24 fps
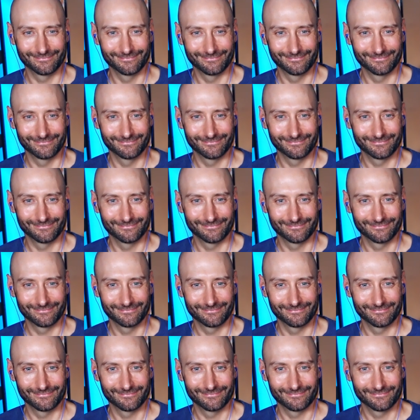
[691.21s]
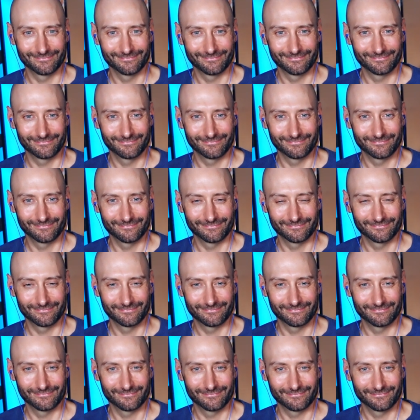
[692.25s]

(silent)